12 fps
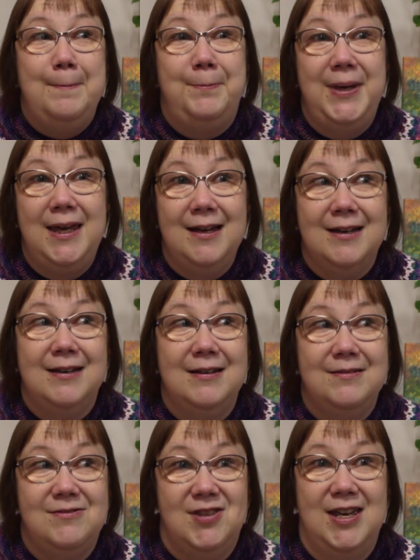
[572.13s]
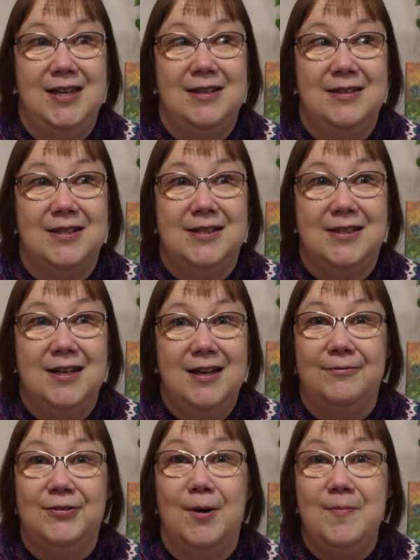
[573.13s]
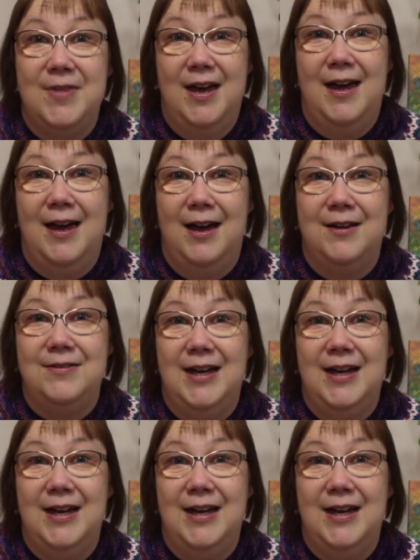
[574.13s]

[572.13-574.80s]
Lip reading: pick things from there